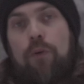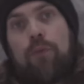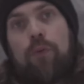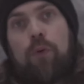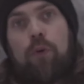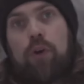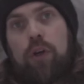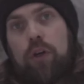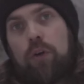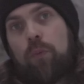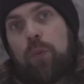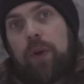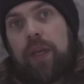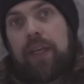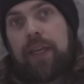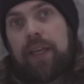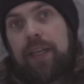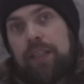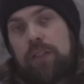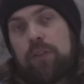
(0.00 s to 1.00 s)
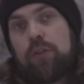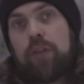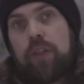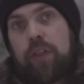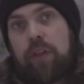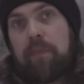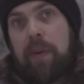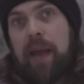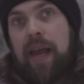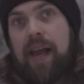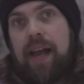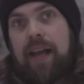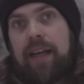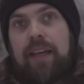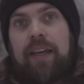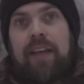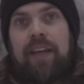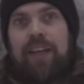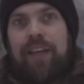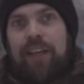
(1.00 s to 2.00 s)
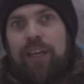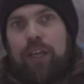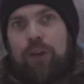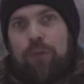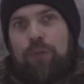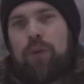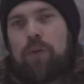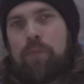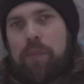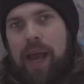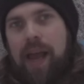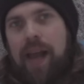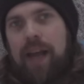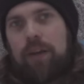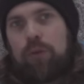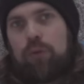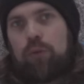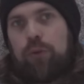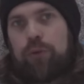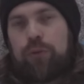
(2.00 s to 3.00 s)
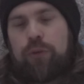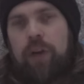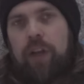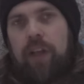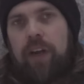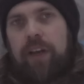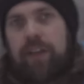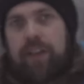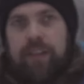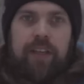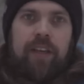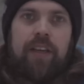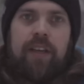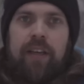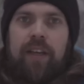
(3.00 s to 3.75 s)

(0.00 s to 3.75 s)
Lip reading: for a week into this pack if you pack ultralight.